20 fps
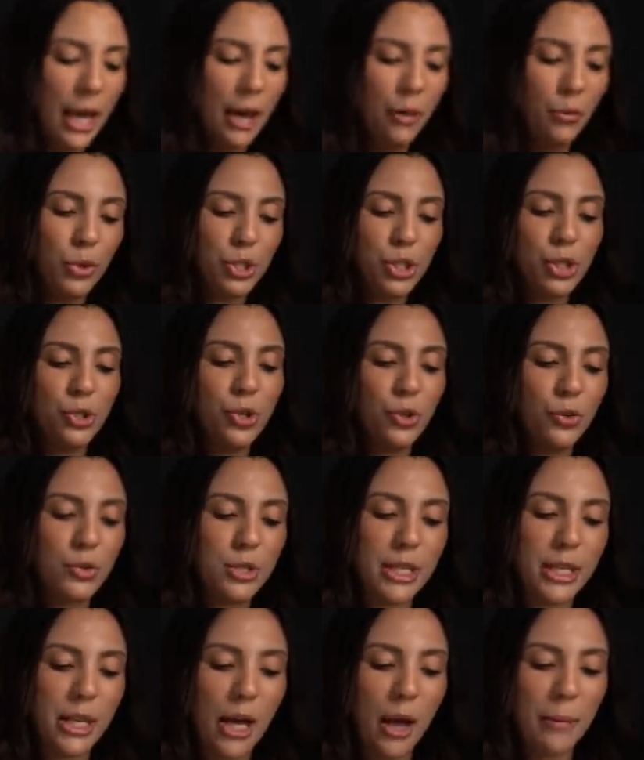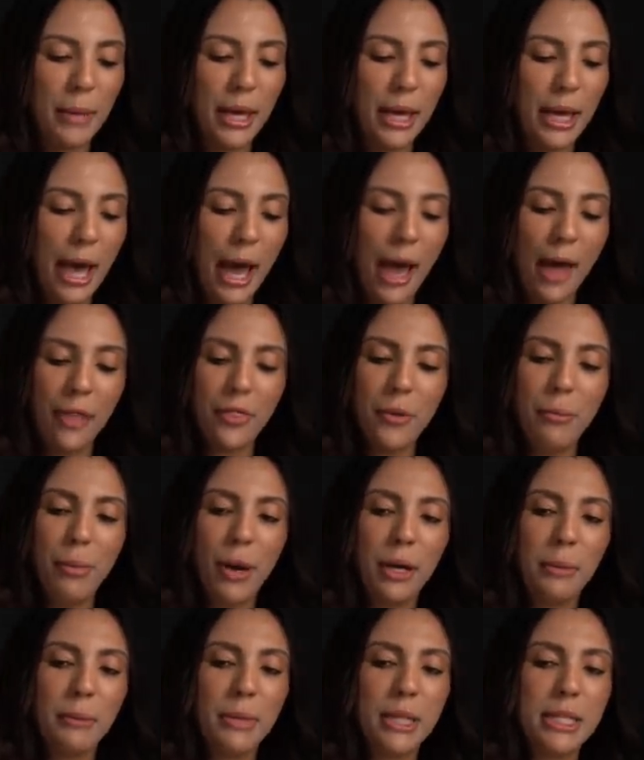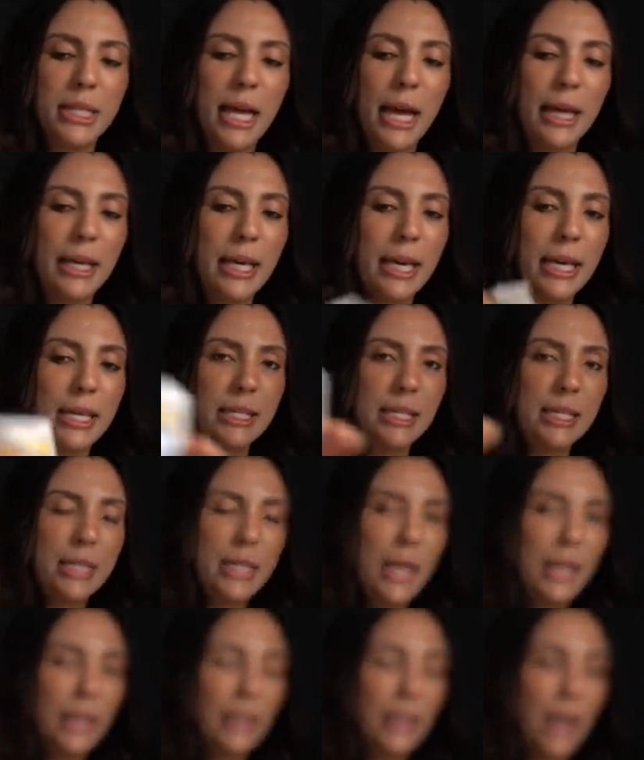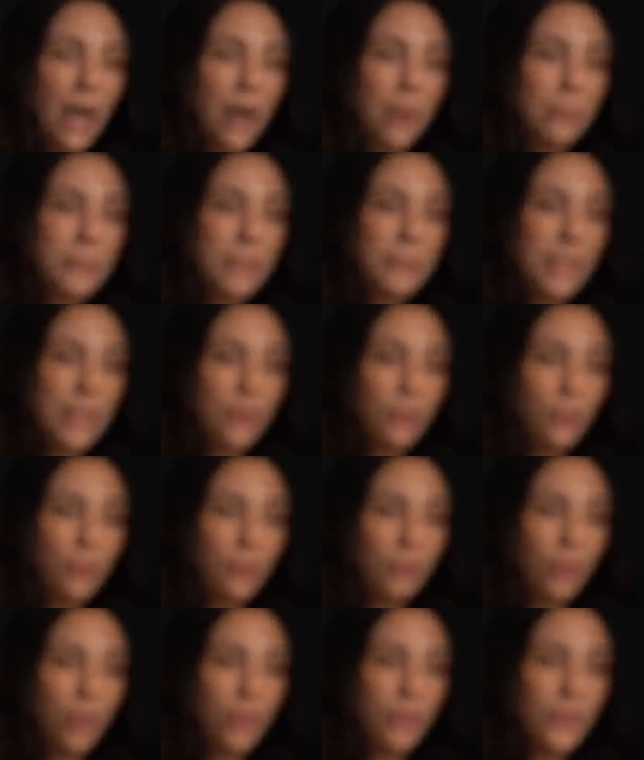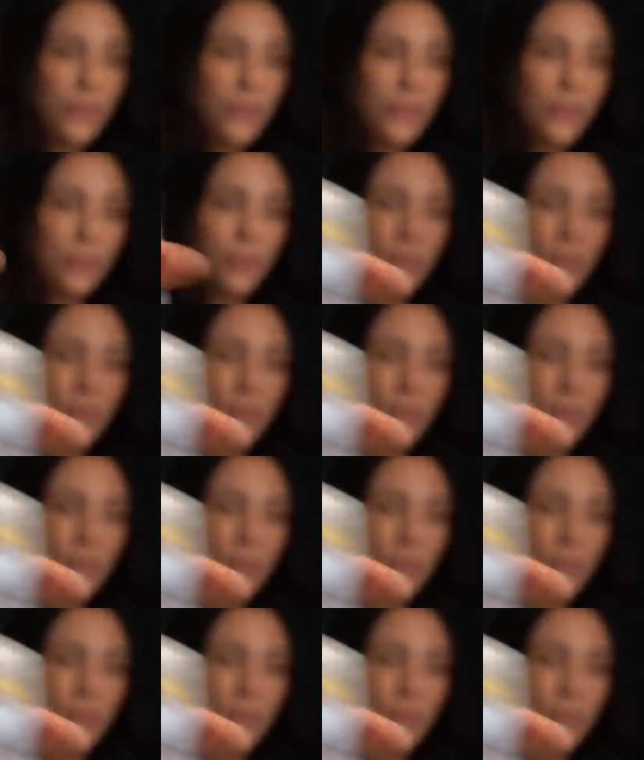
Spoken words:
and what you don't see coming at the bottom of the deck is the Knight of Cups in reverse,